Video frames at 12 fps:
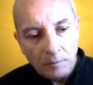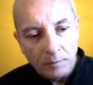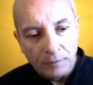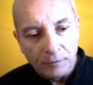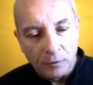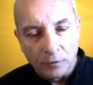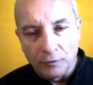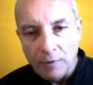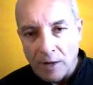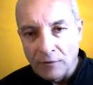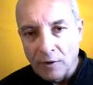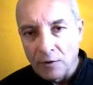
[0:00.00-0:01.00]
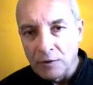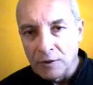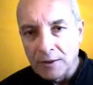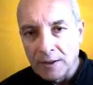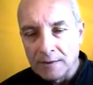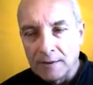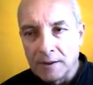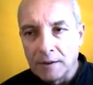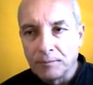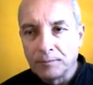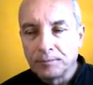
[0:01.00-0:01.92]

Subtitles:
before 500 AD.